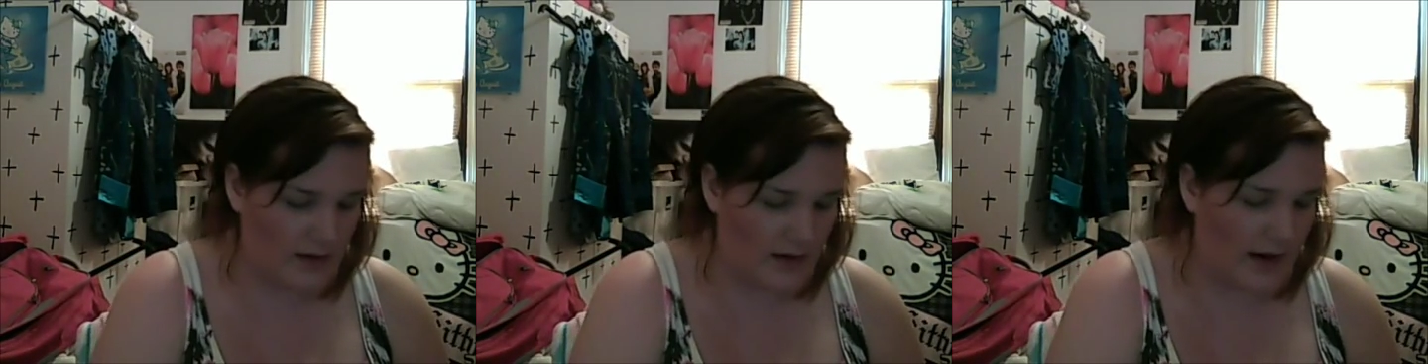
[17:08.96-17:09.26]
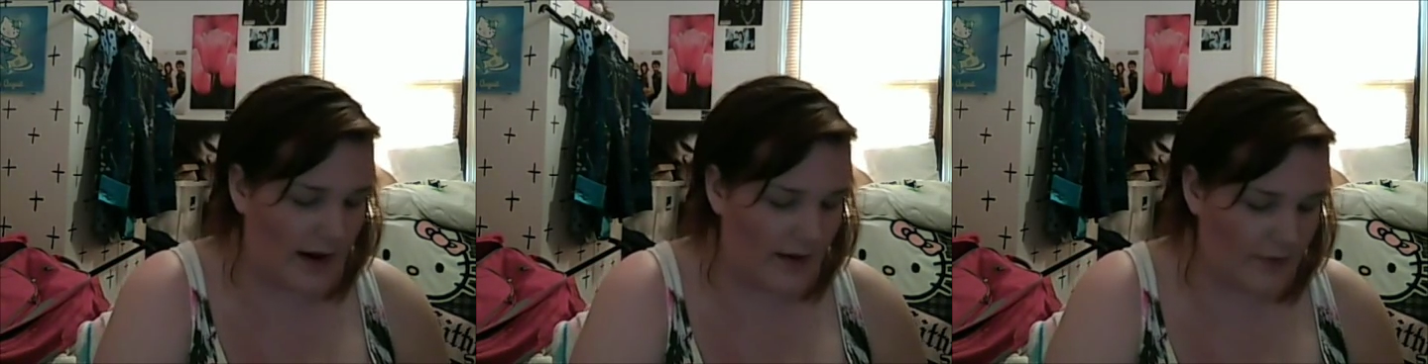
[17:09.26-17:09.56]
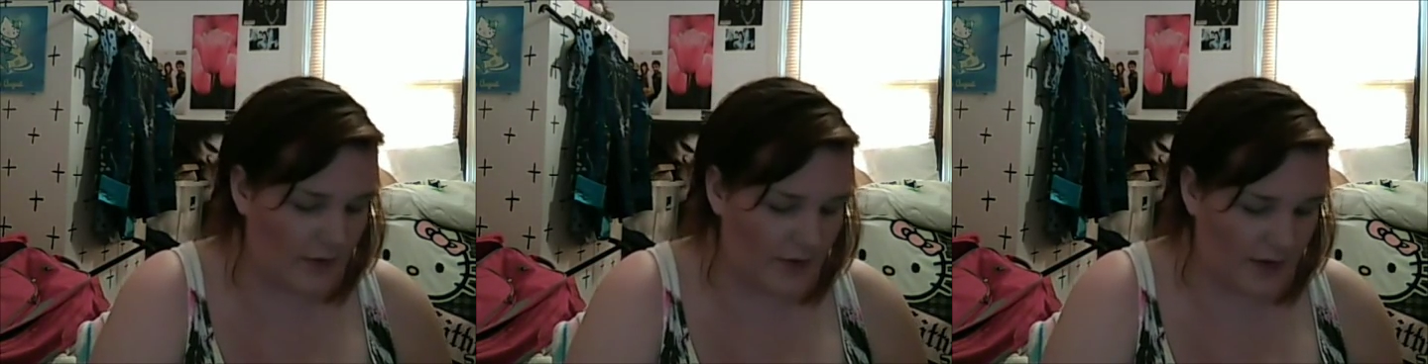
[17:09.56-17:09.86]
I have
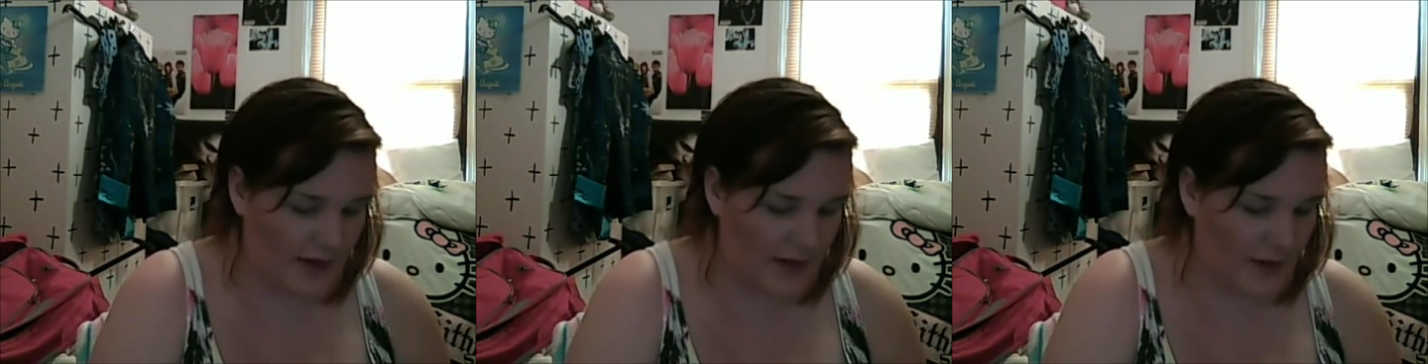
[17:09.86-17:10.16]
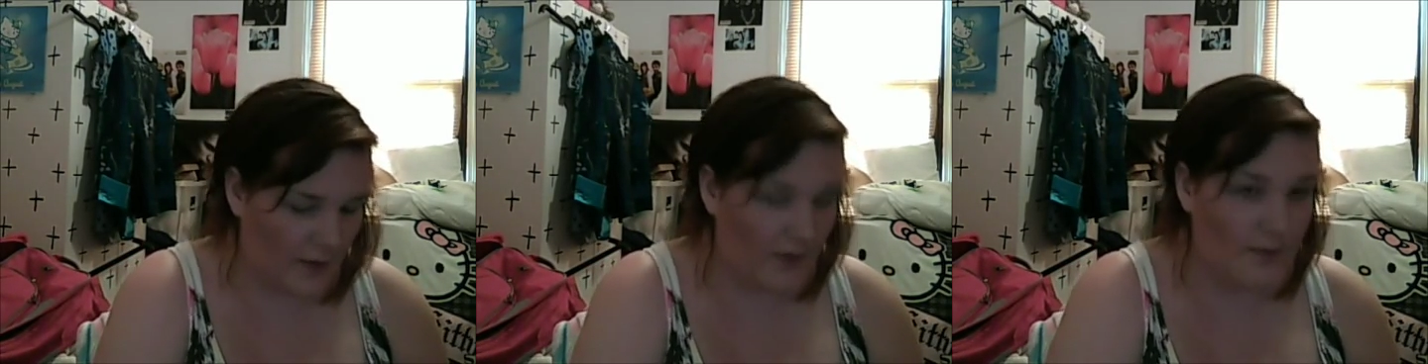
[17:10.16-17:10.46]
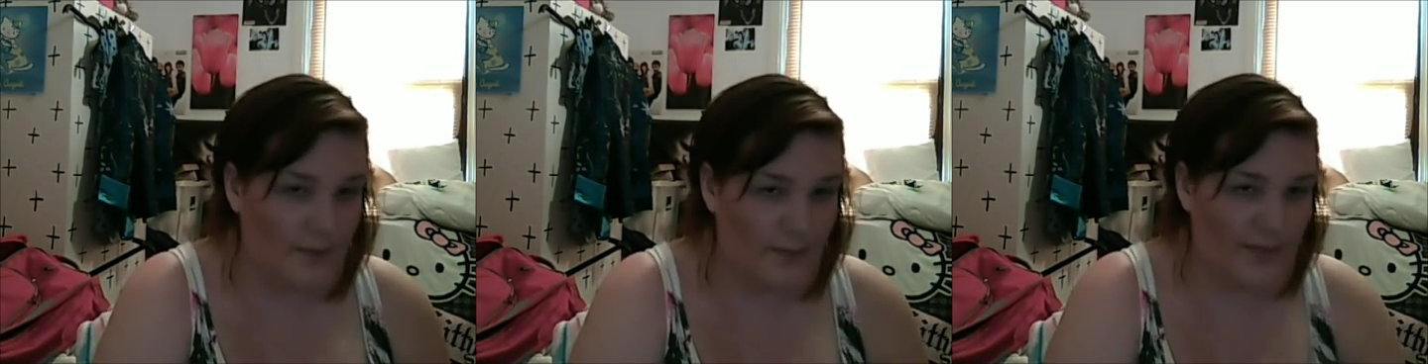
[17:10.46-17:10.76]
got the light on,
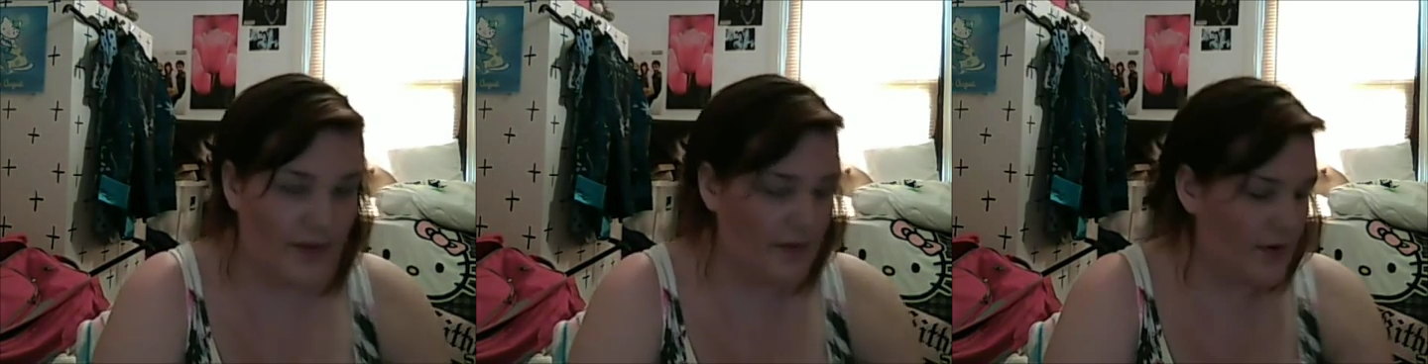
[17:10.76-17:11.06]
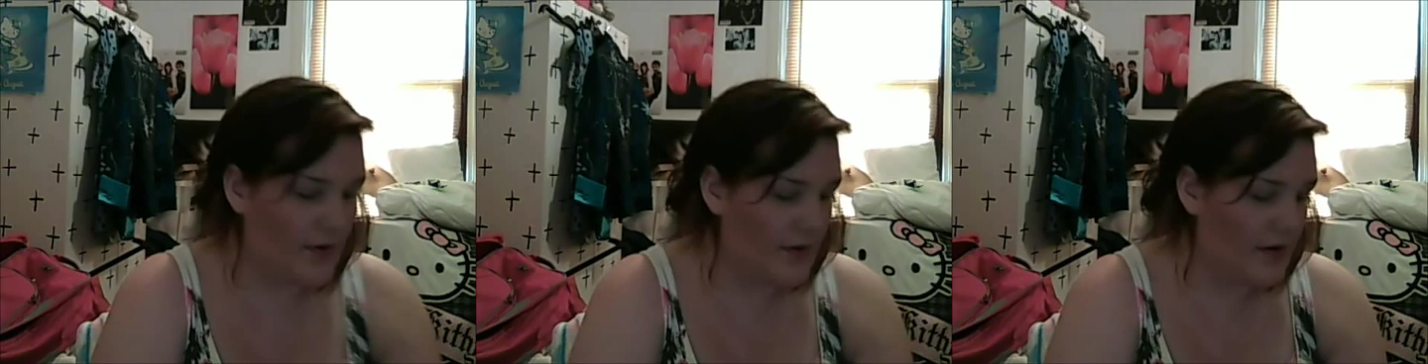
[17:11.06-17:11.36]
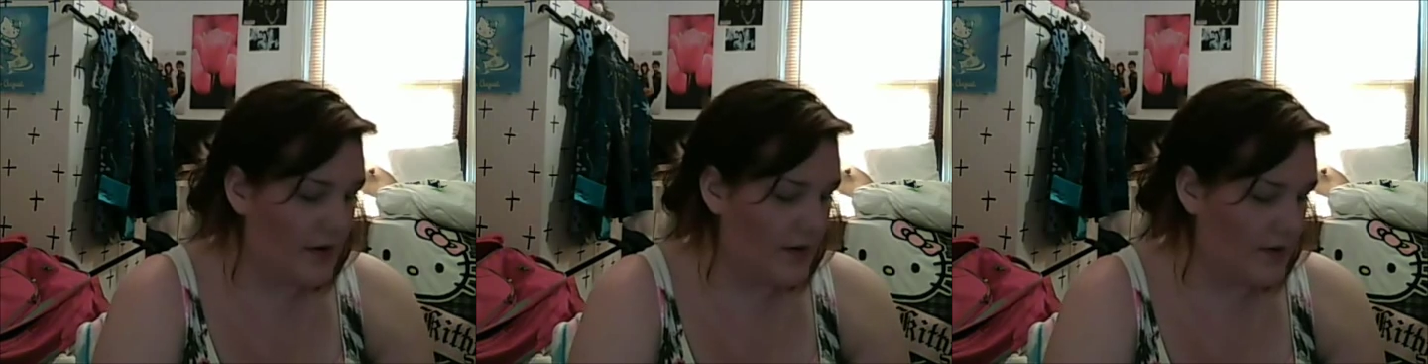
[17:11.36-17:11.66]
believe it or
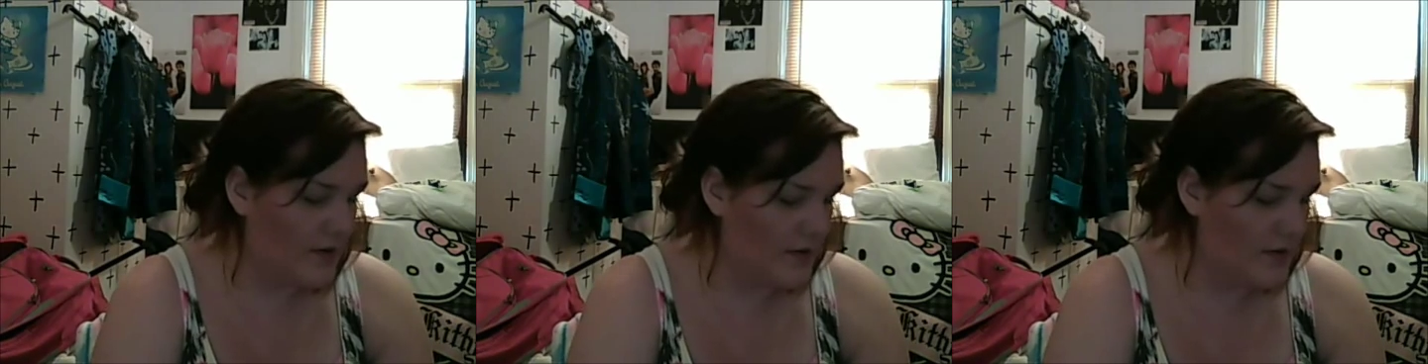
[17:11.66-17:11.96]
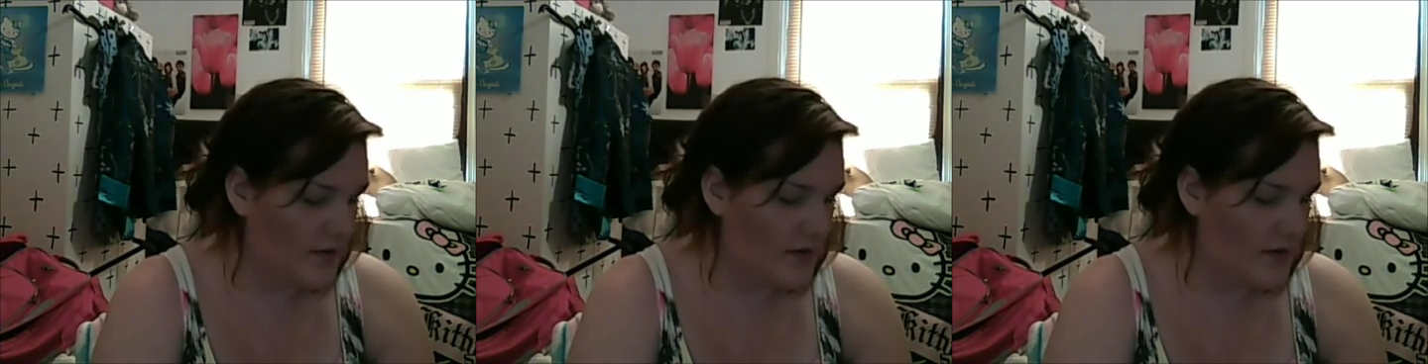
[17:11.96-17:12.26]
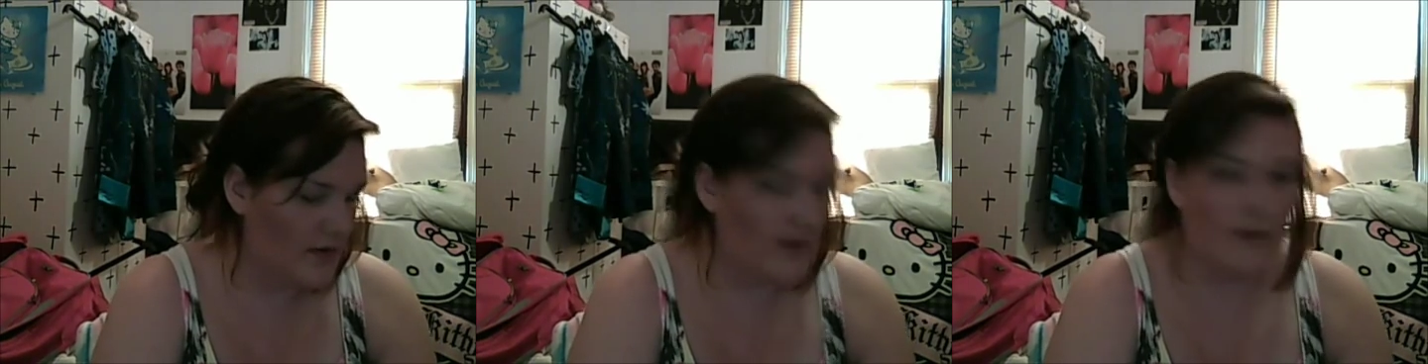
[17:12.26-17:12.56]
not,
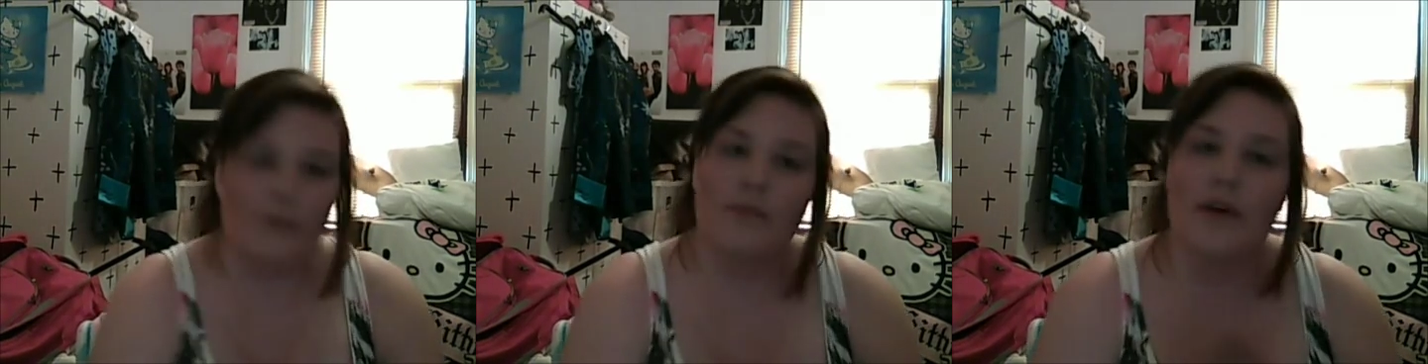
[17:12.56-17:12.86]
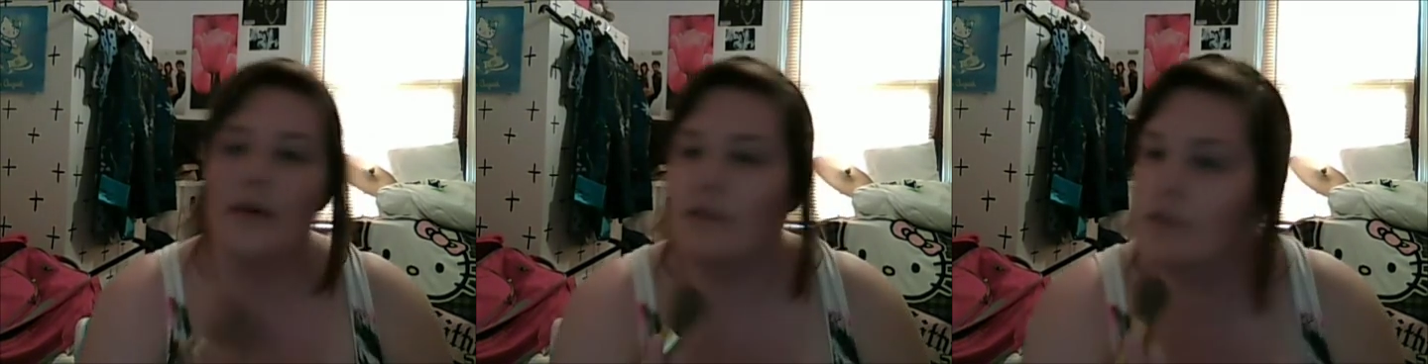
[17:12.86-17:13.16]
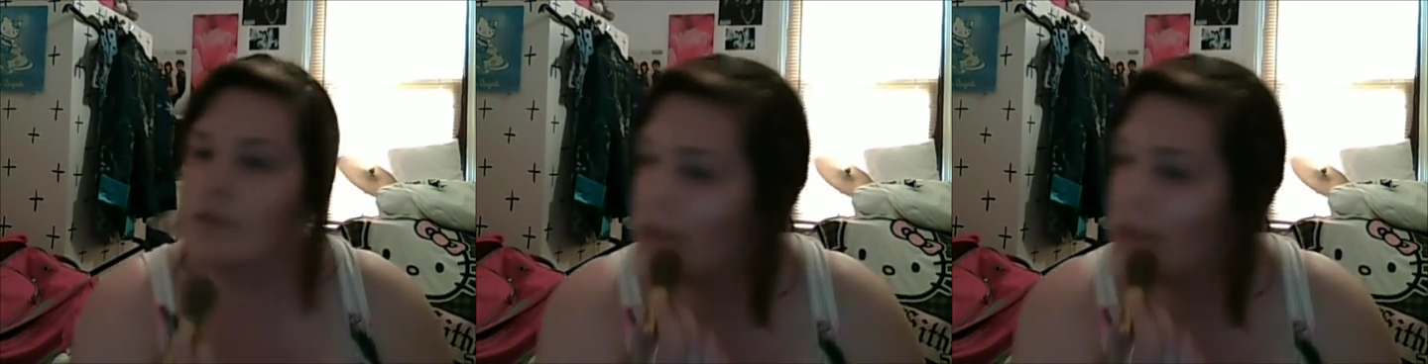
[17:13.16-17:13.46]
but
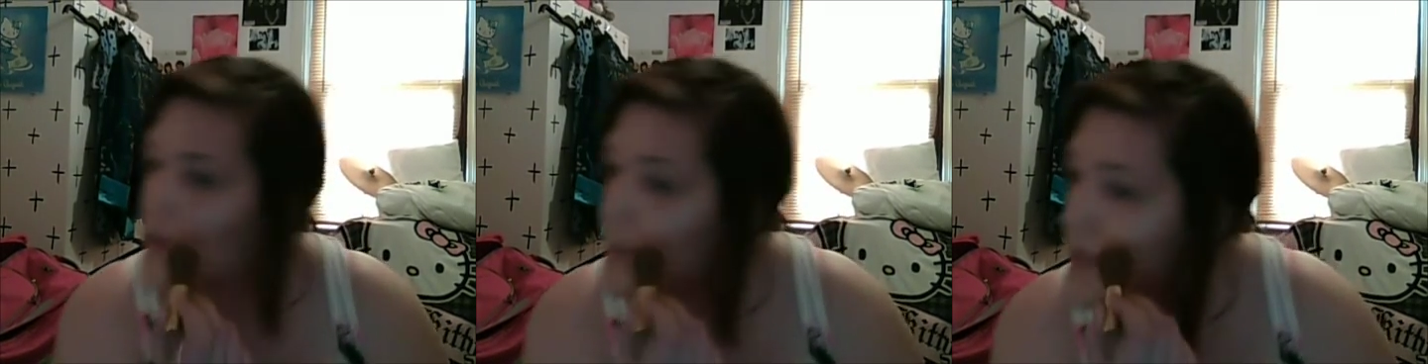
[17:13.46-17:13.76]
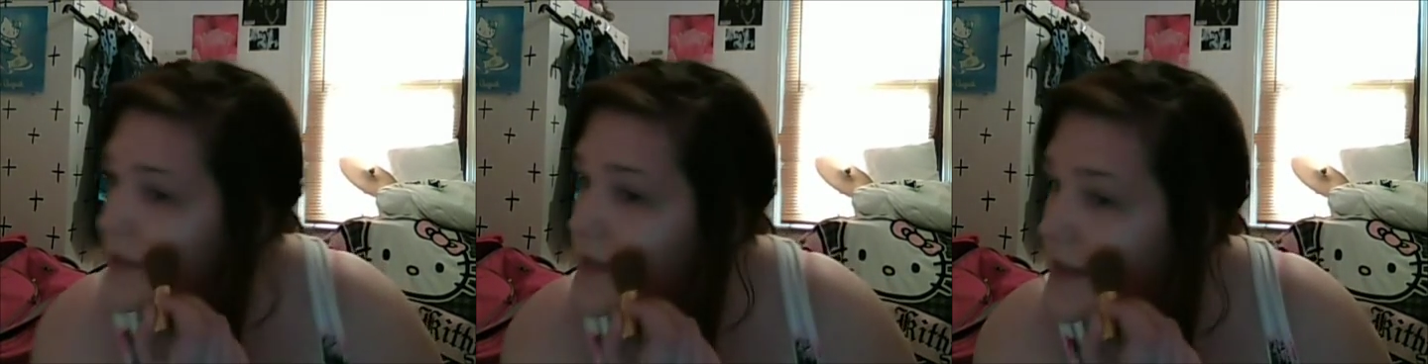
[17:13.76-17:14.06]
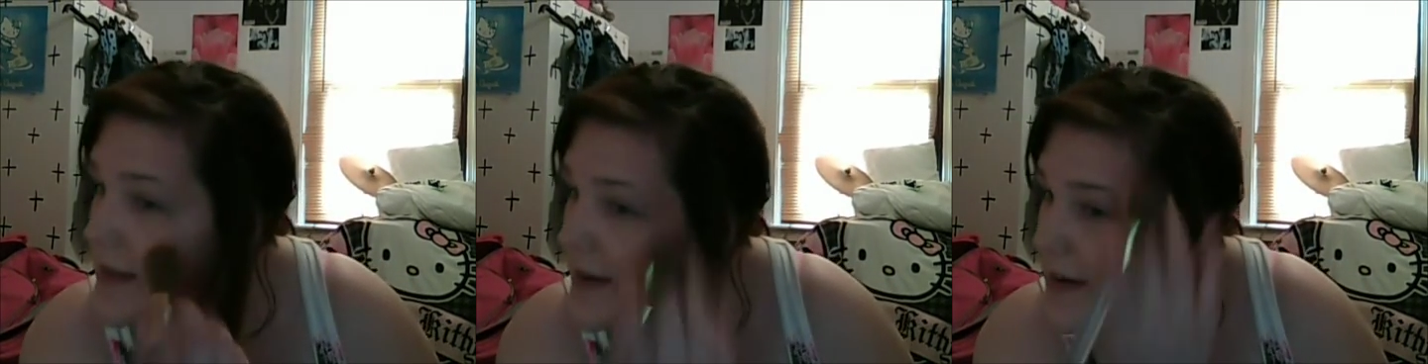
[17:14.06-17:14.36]
due to it being
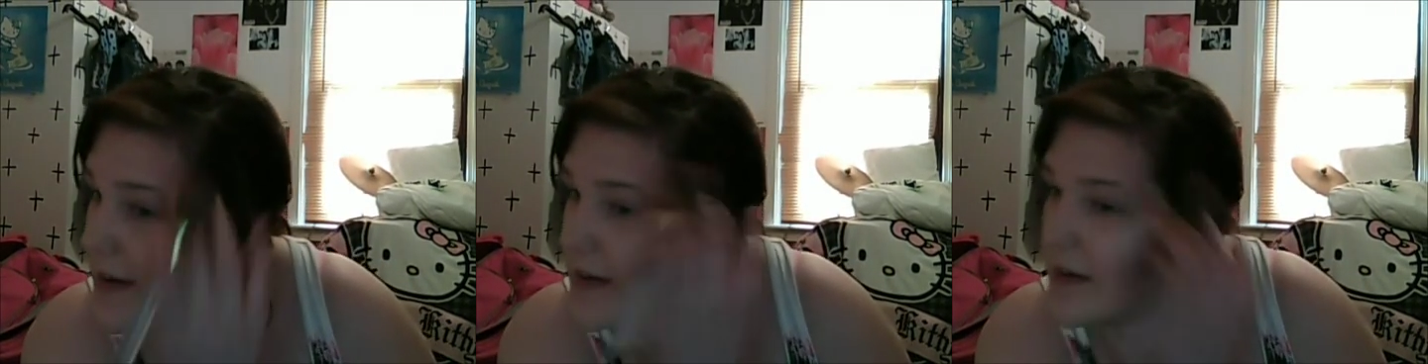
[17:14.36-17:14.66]
daylight,